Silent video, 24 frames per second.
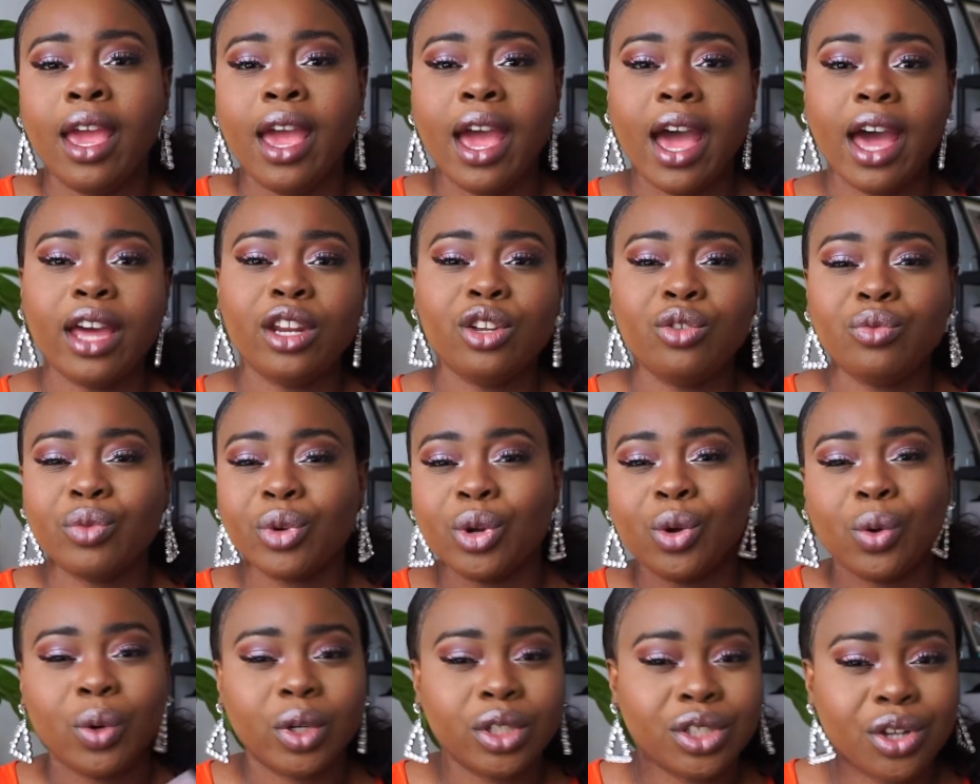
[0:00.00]
how do you
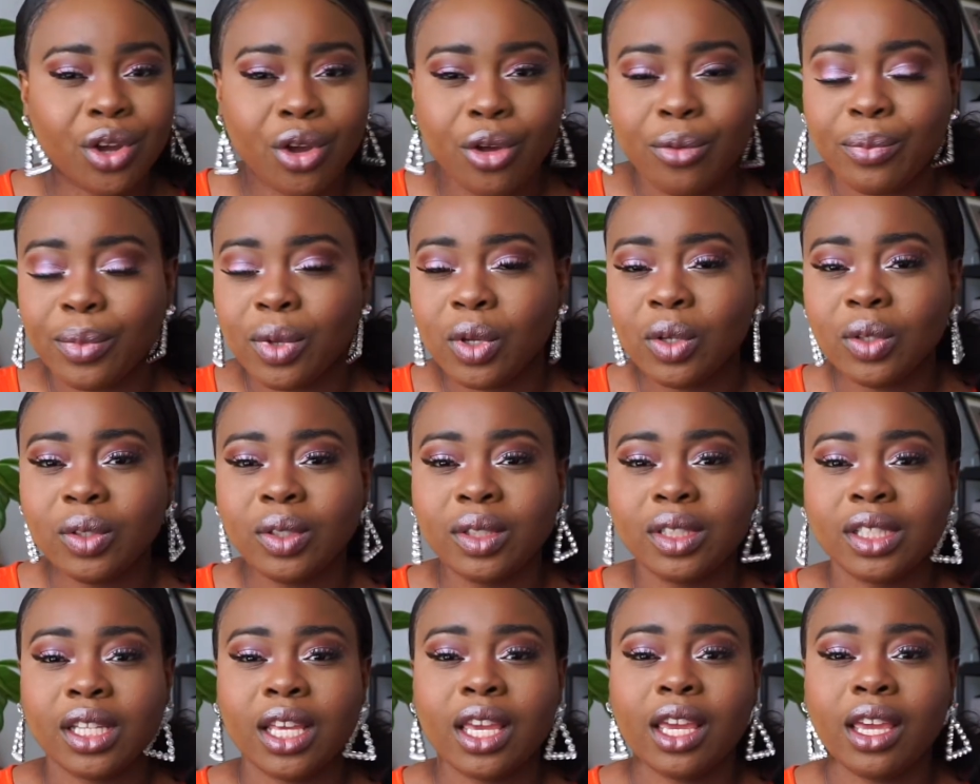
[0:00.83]
record your own
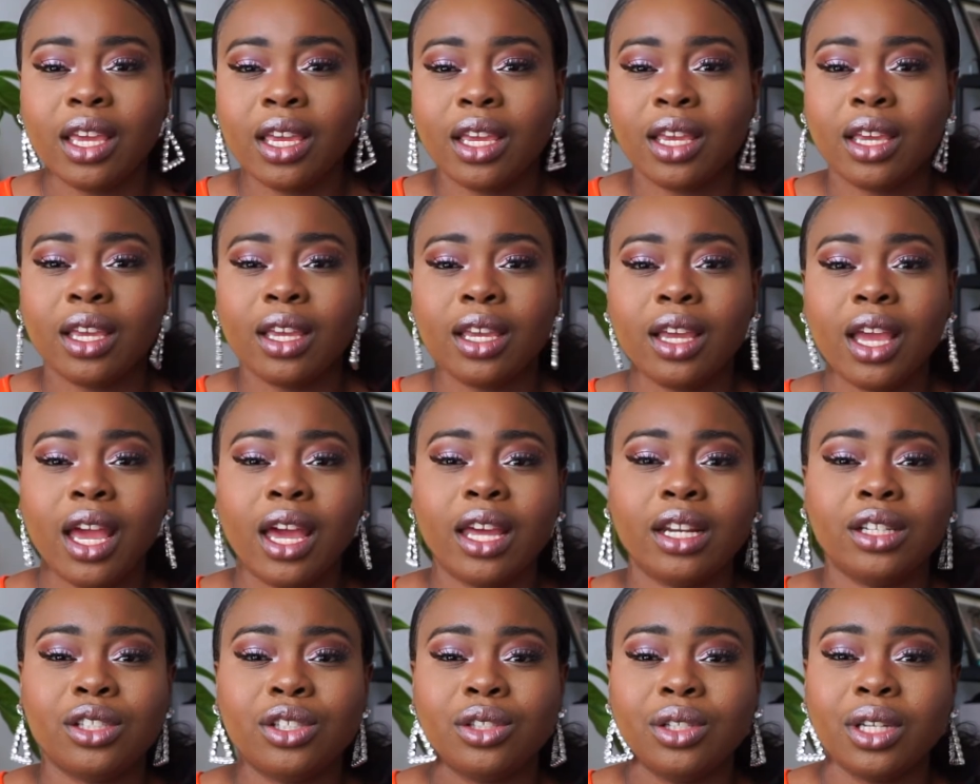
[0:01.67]
music?
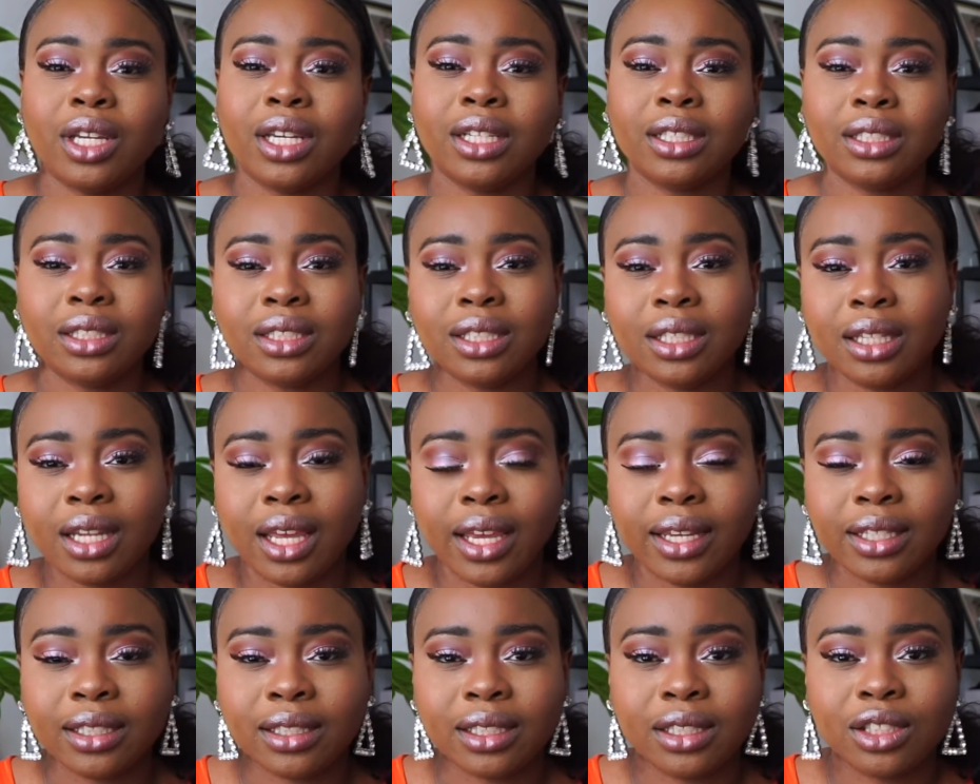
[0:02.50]
How did you get into
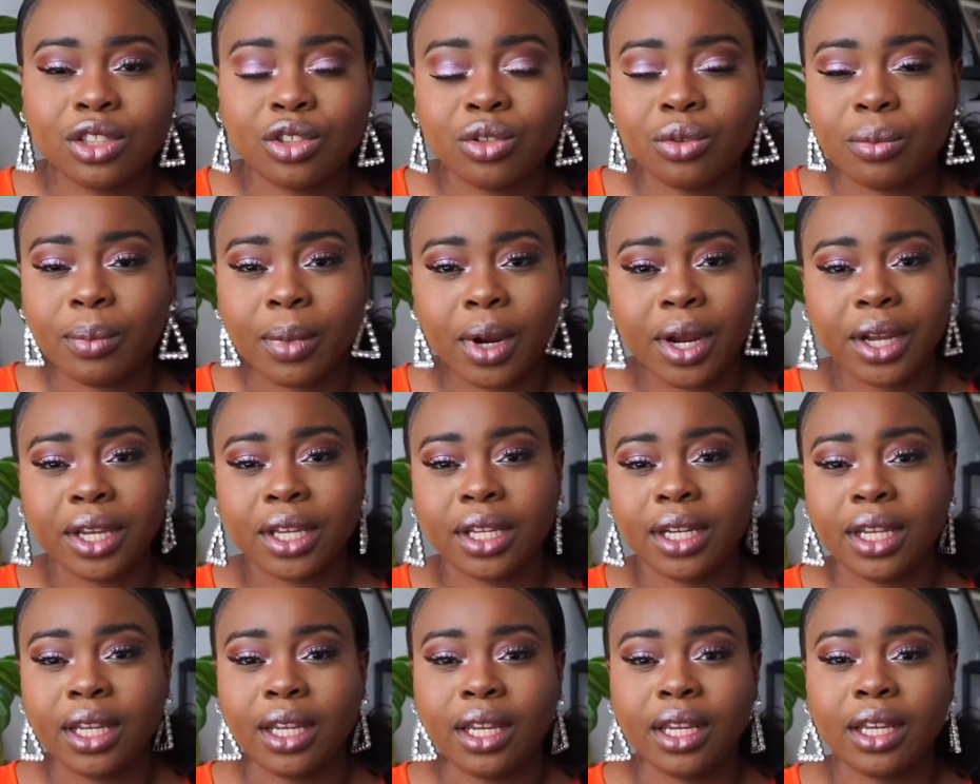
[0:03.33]
like digital
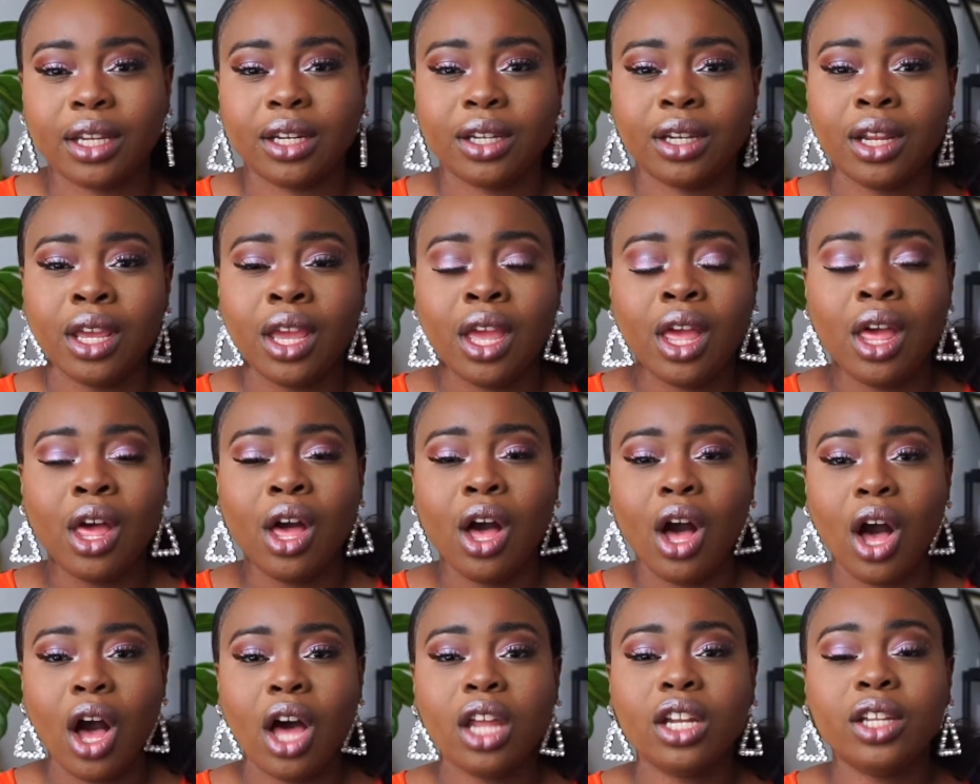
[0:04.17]
marketing and
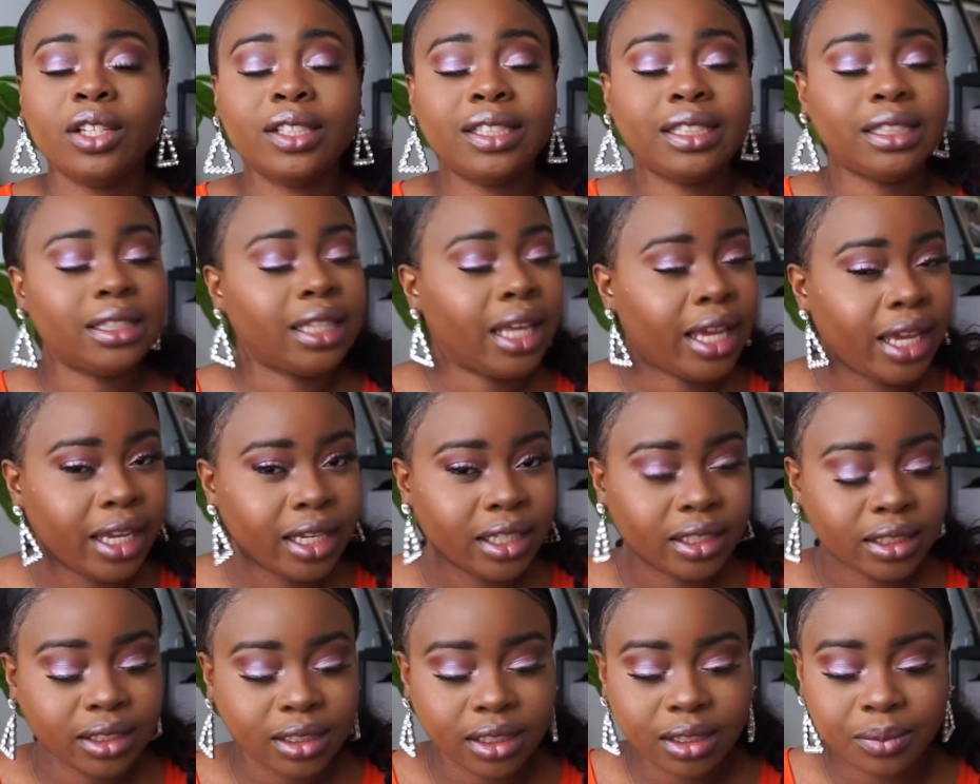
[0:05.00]
all those
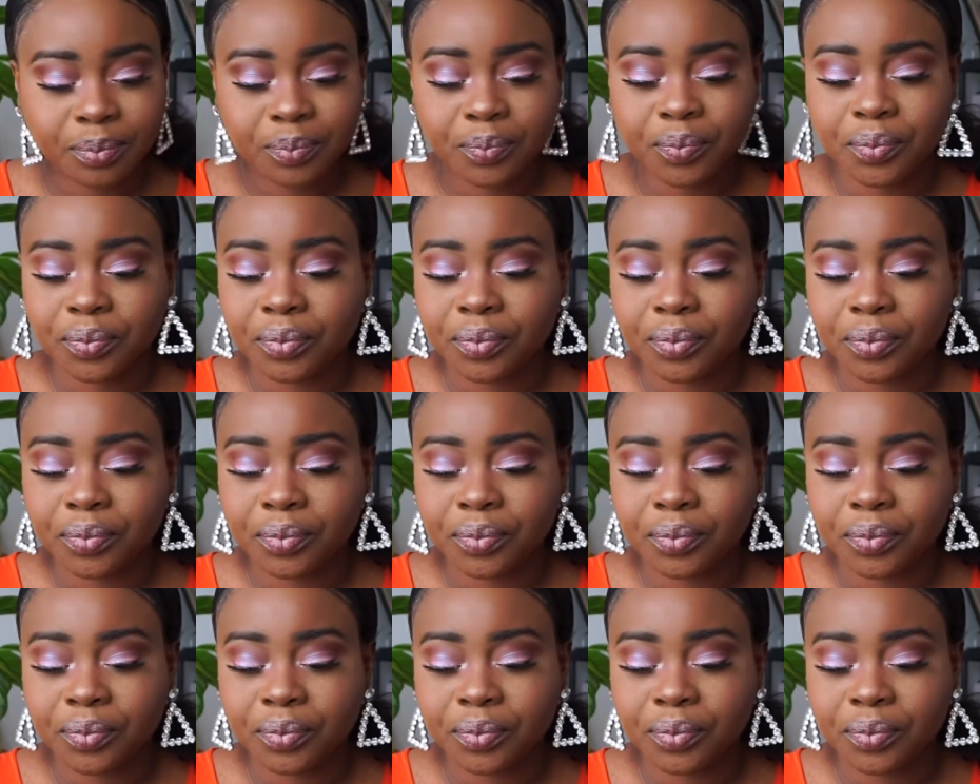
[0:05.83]
things?